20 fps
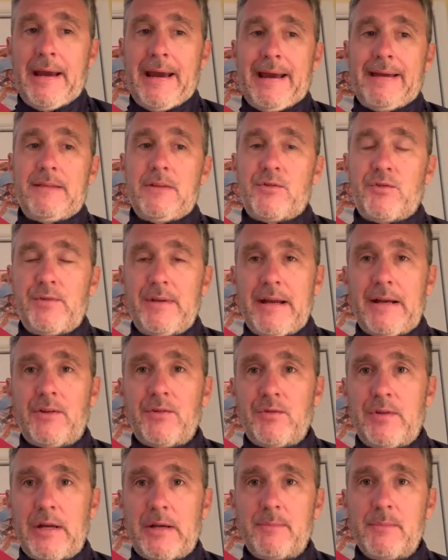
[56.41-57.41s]
And this
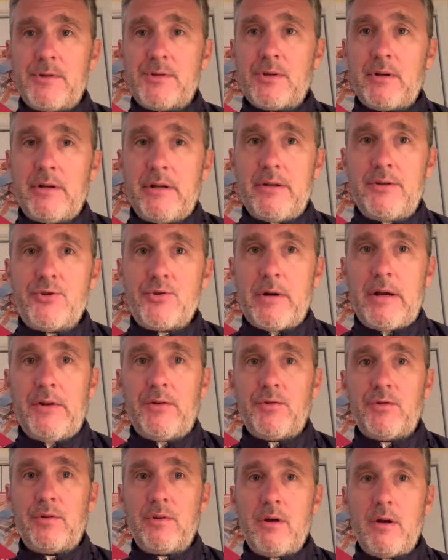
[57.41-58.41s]
next segment is going to
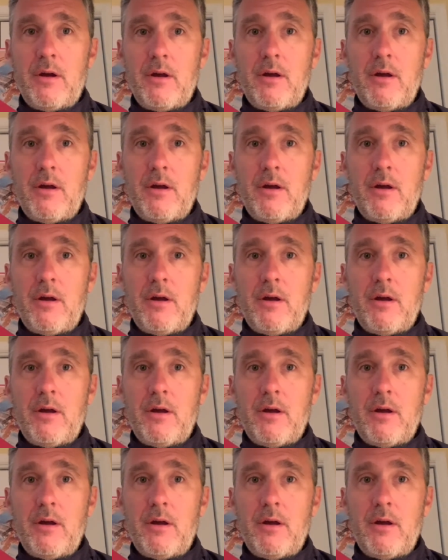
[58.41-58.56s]
address